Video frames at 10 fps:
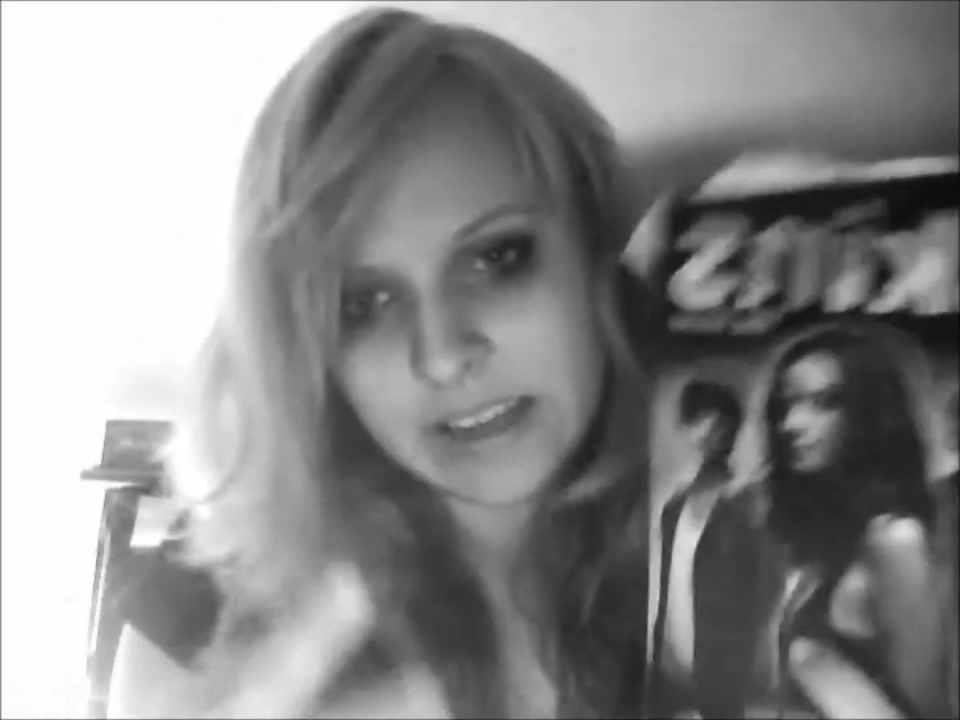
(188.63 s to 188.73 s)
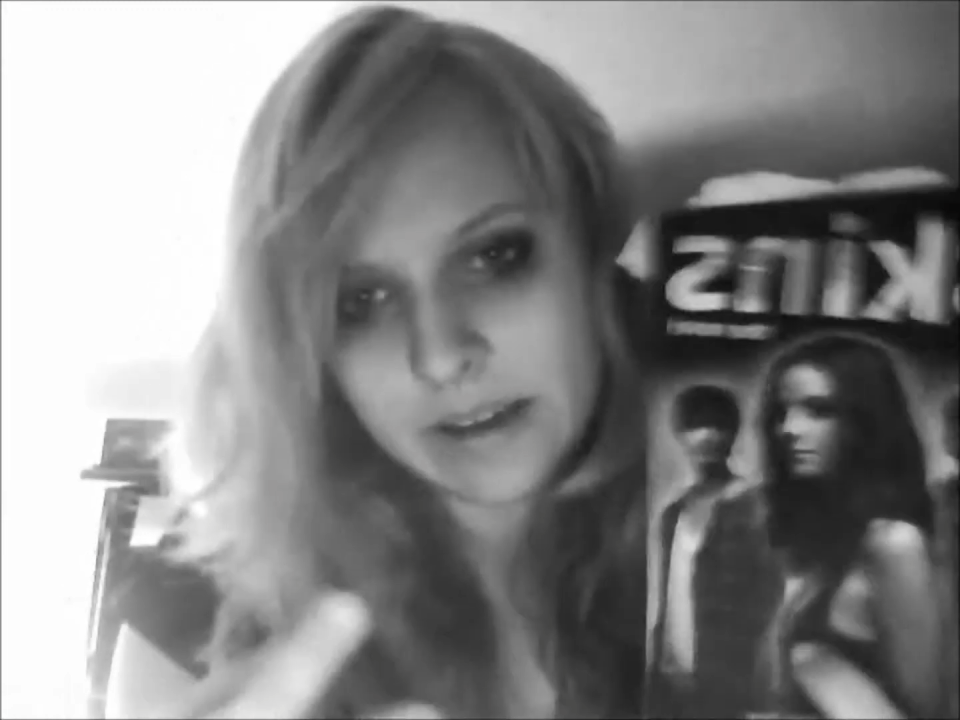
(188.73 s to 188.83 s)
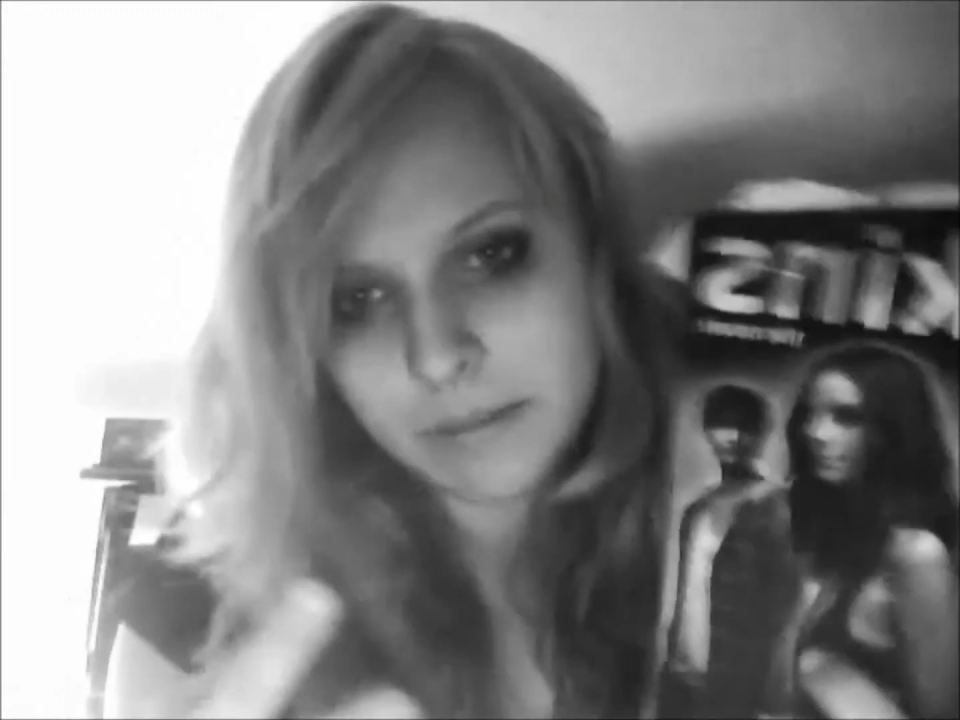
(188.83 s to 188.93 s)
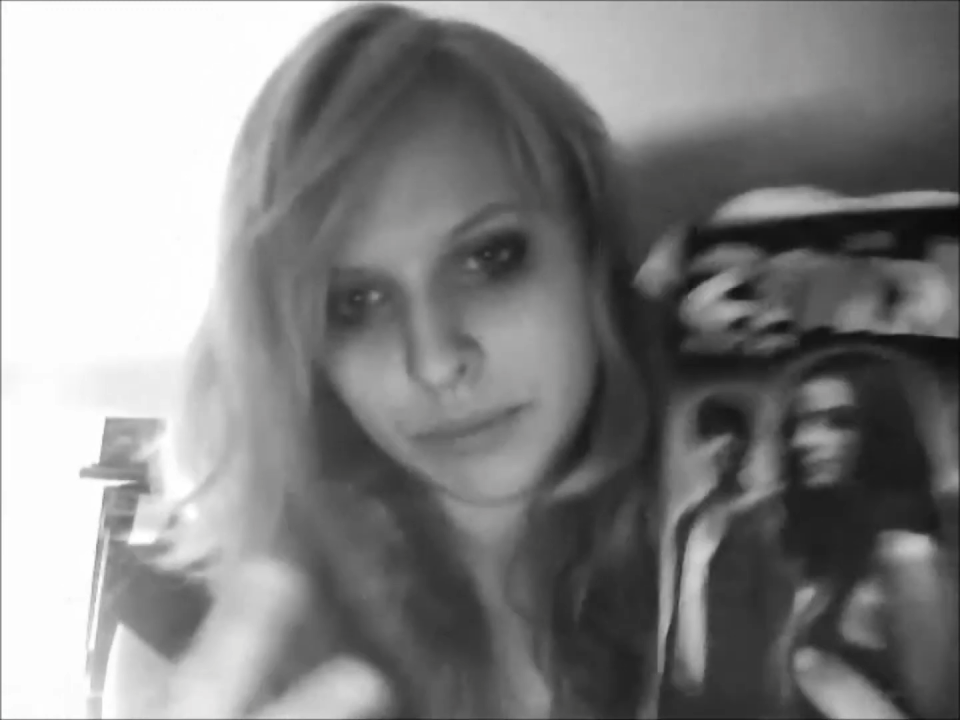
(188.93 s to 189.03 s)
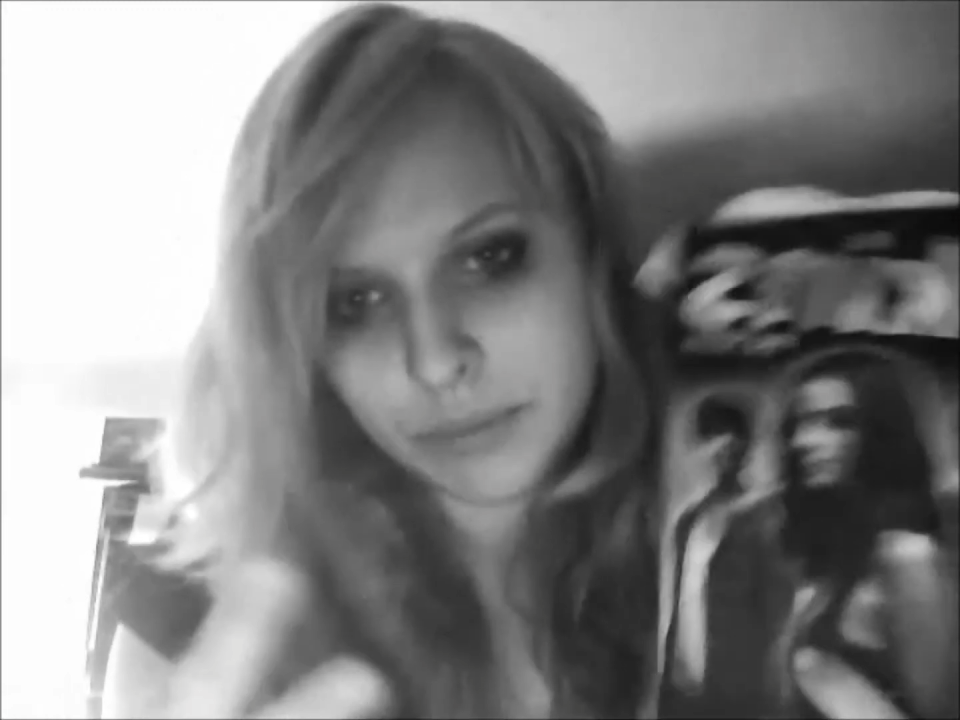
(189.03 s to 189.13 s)

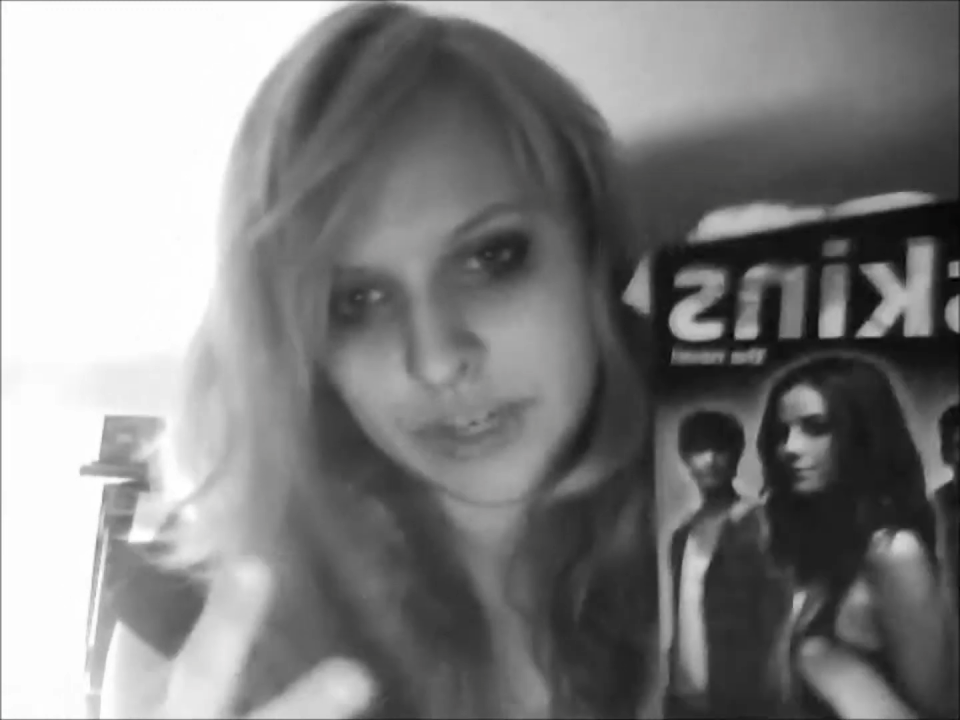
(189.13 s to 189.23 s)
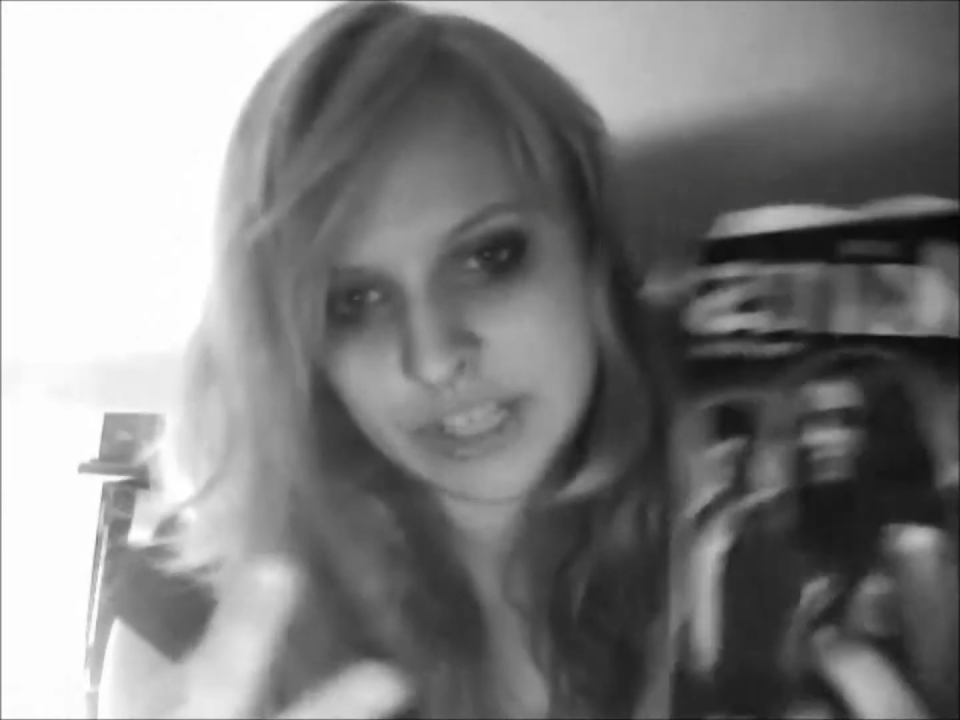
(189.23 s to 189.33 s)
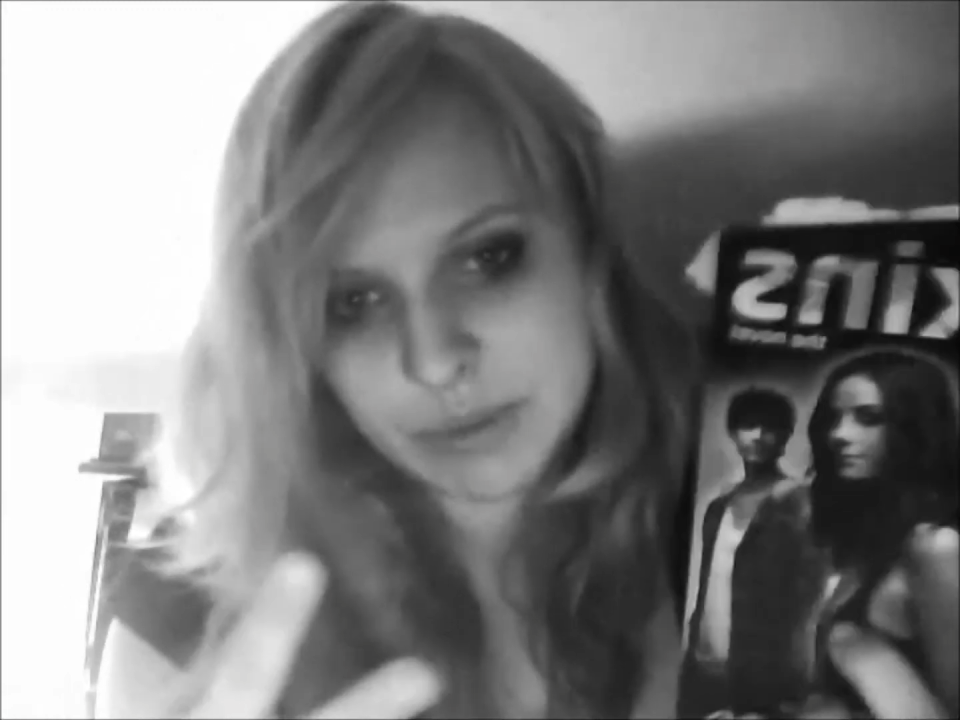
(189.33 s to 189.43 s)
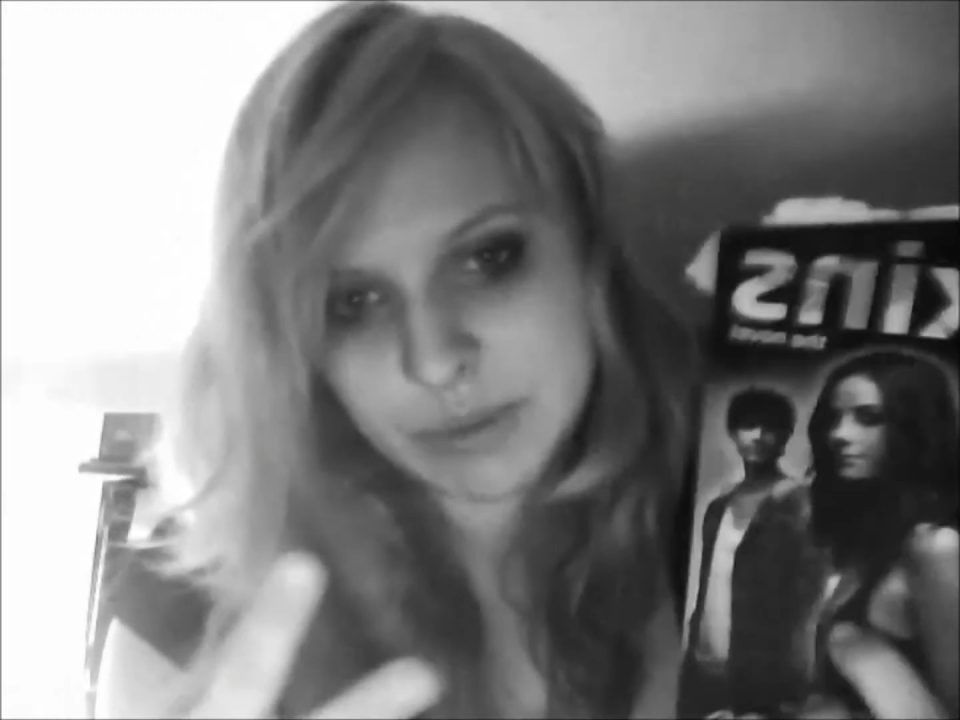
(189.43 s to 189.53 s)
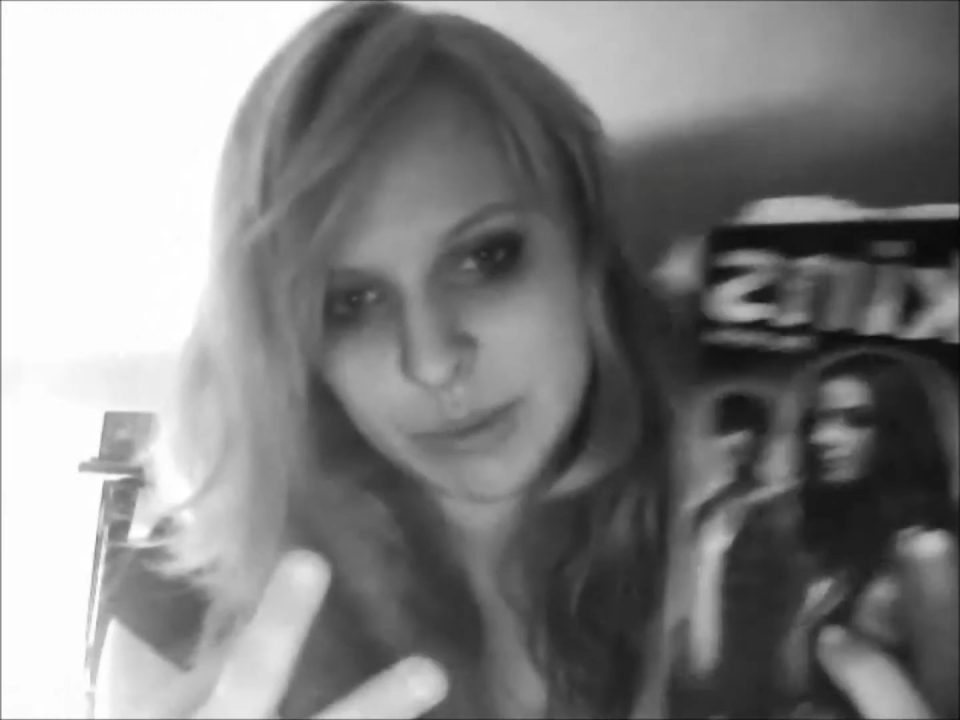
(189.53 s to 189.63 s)
bridge between